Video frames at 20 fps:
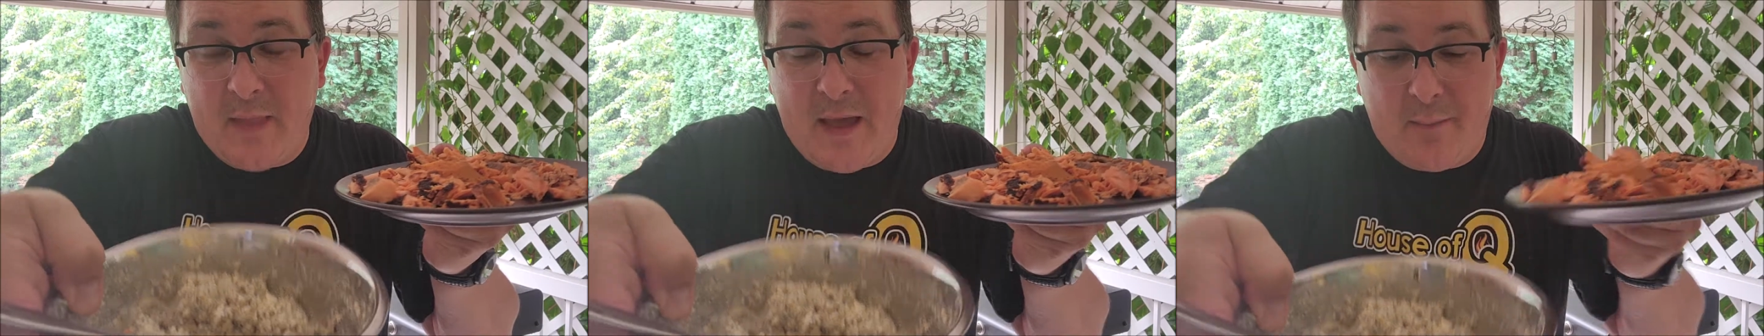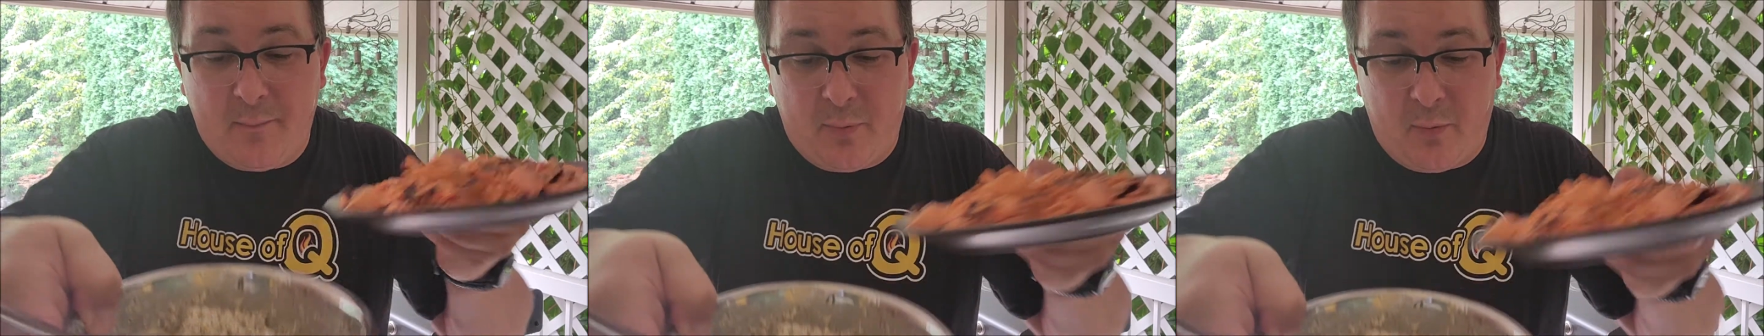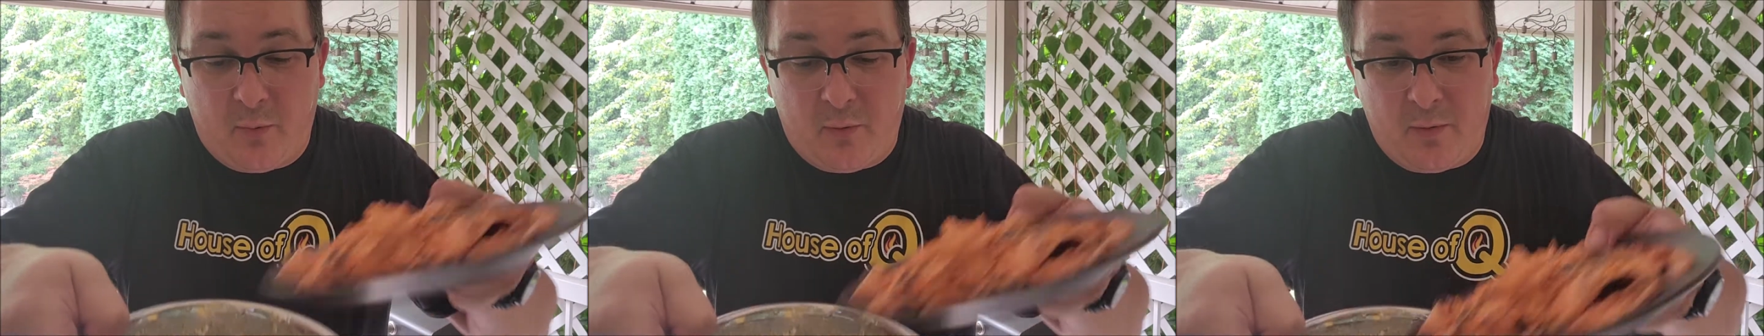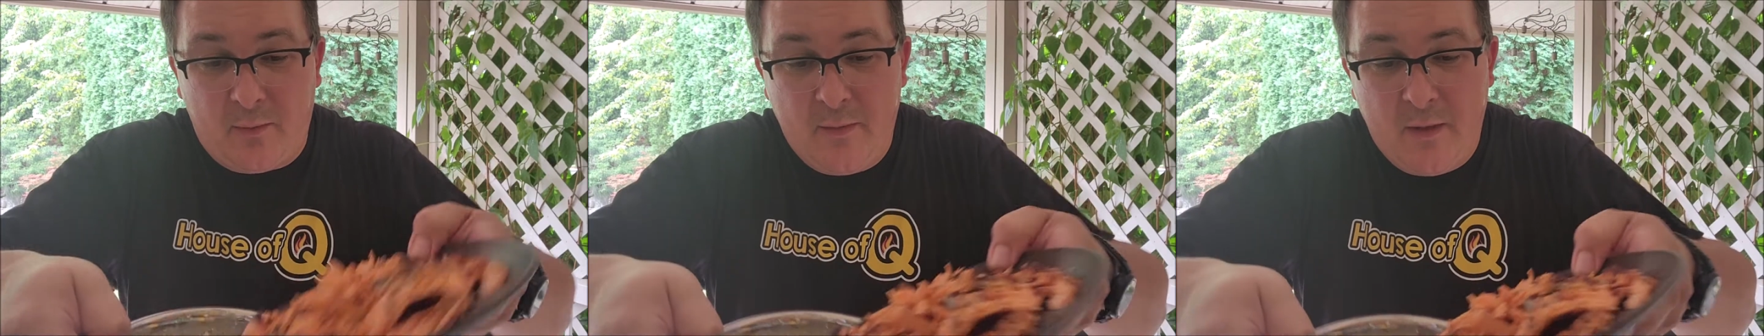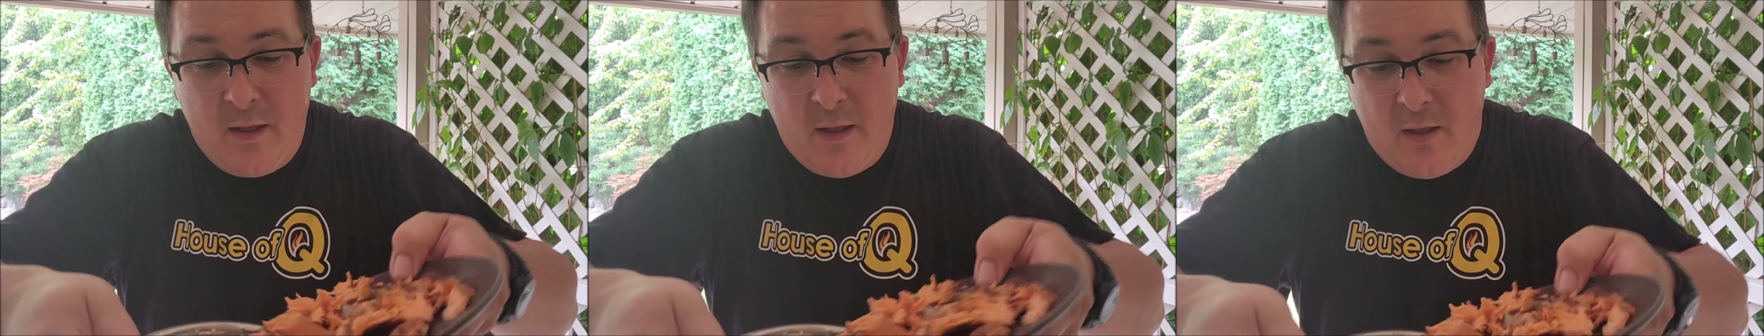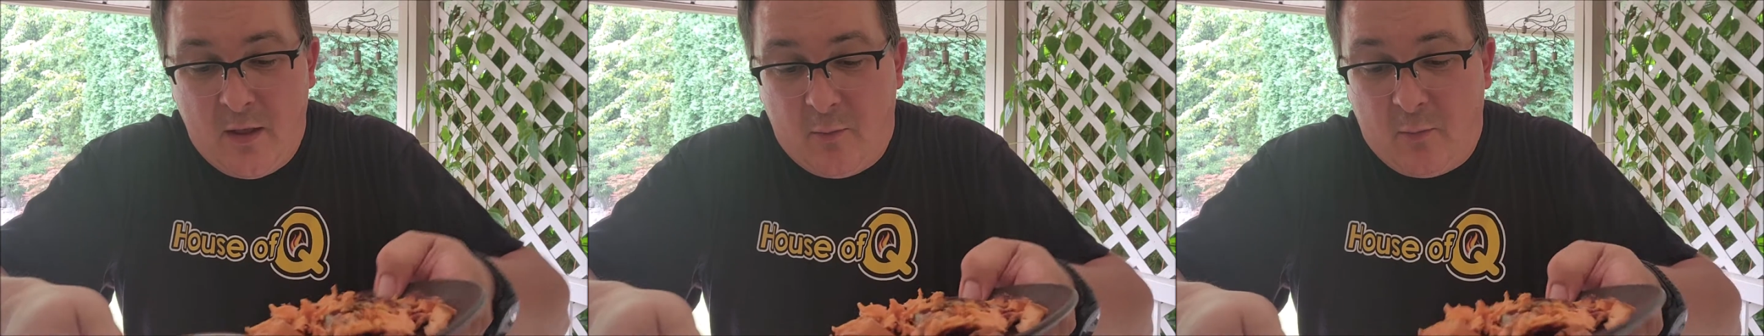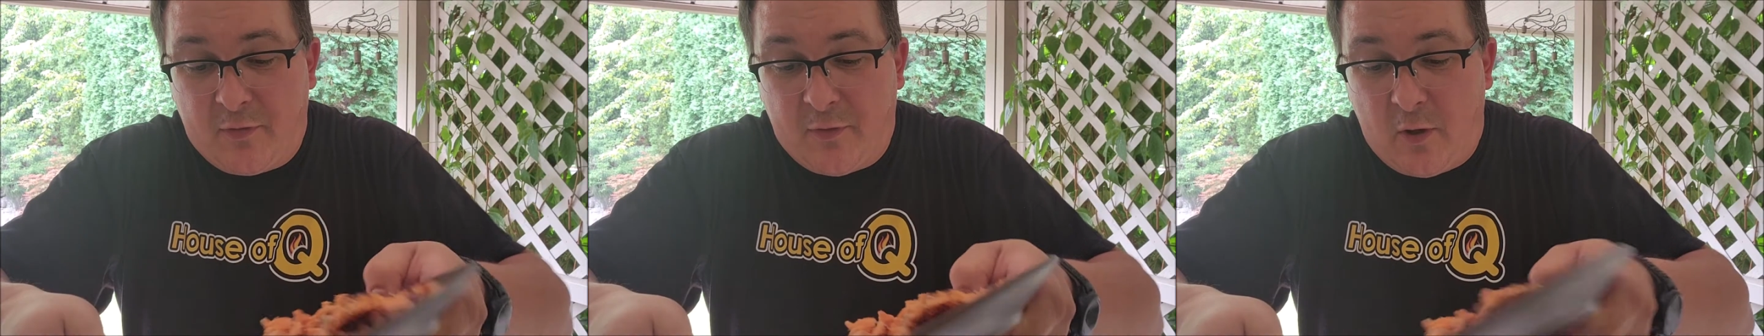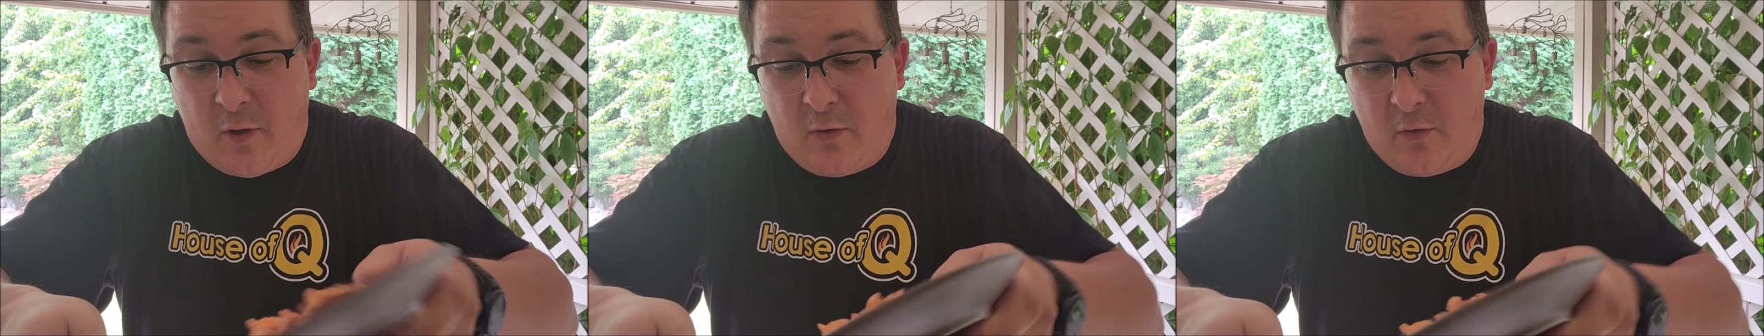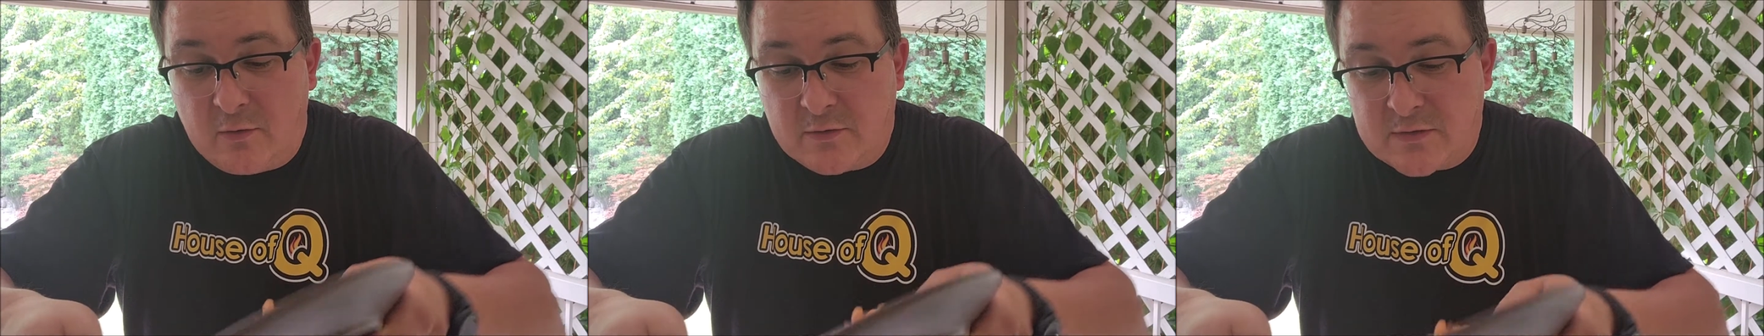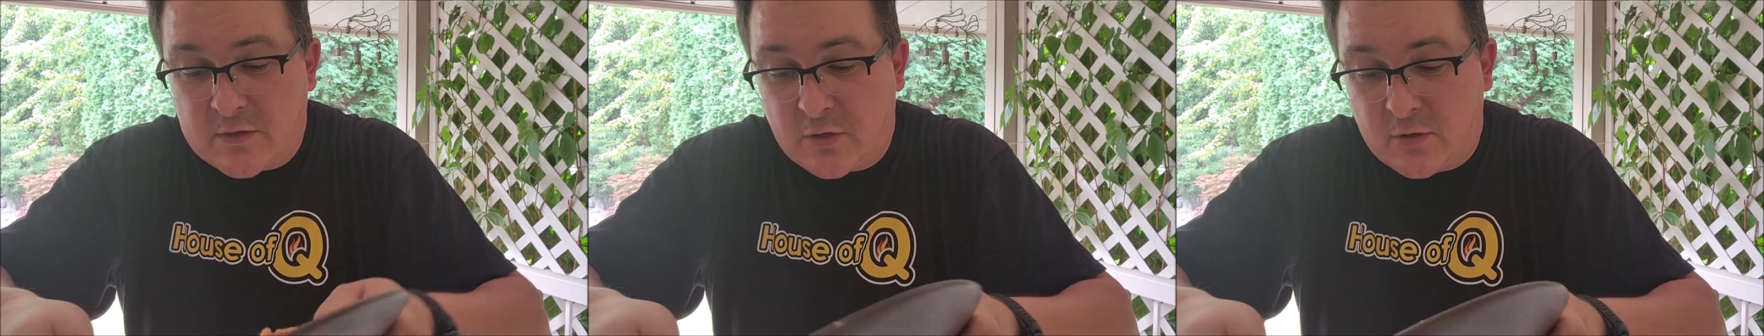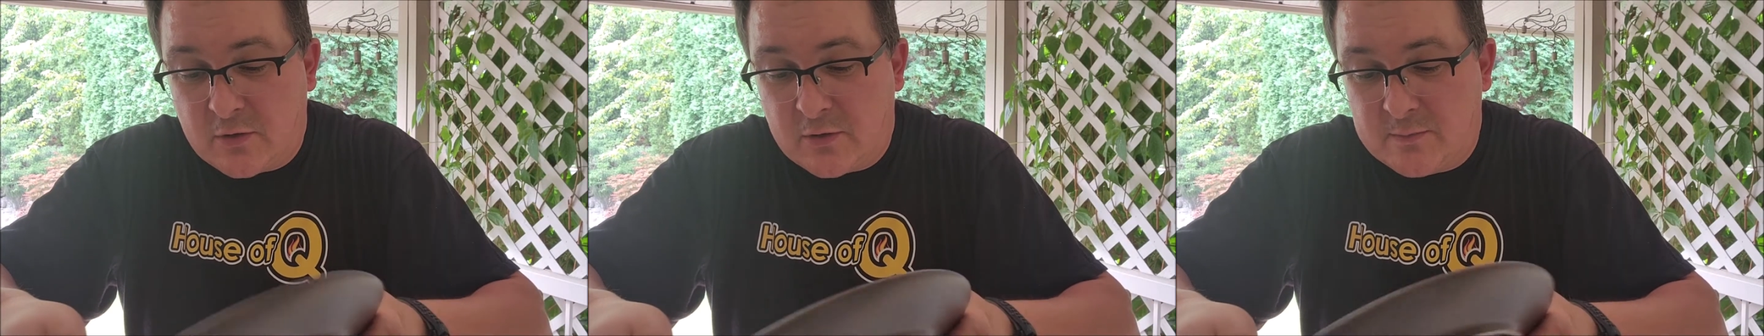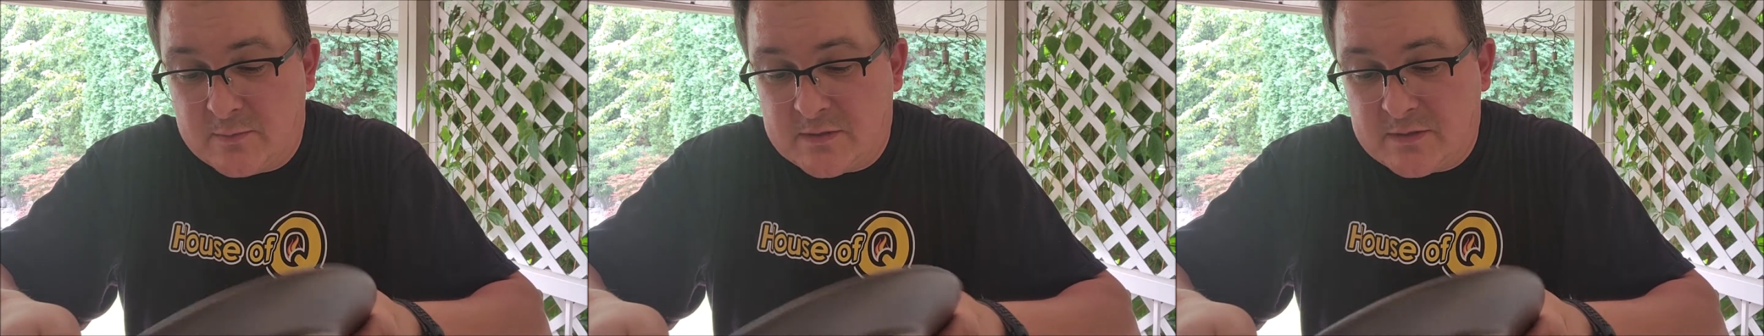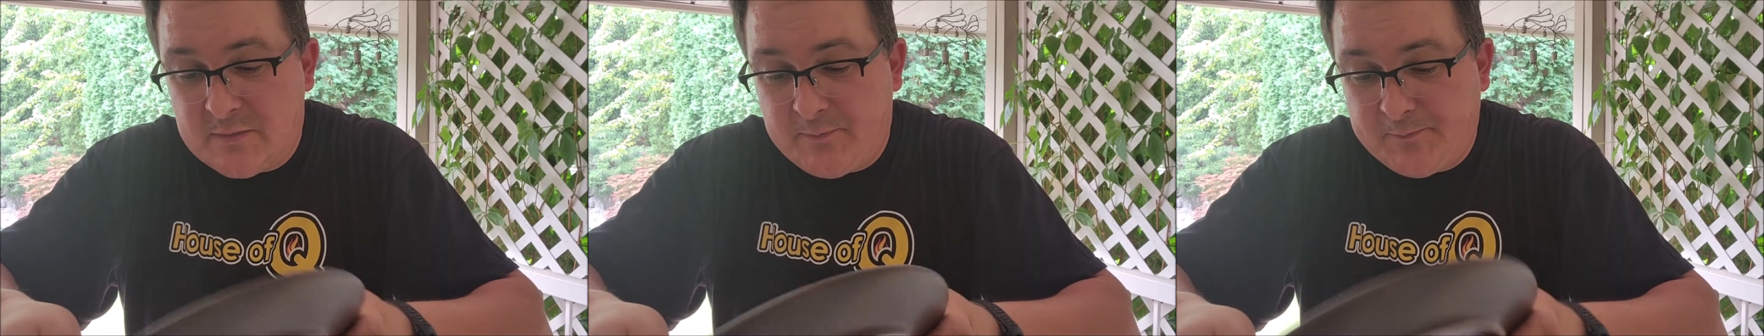that bowl with all those
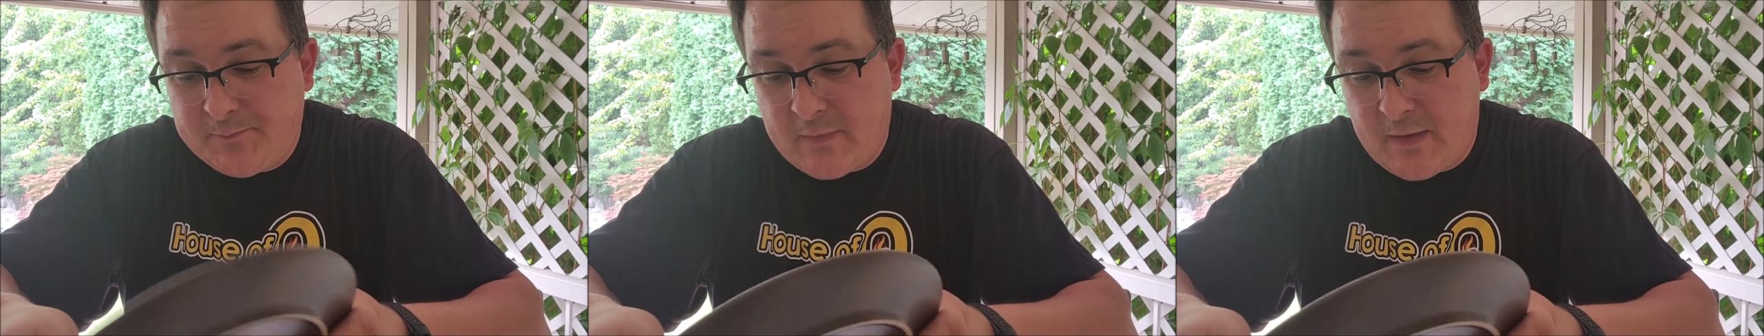herbs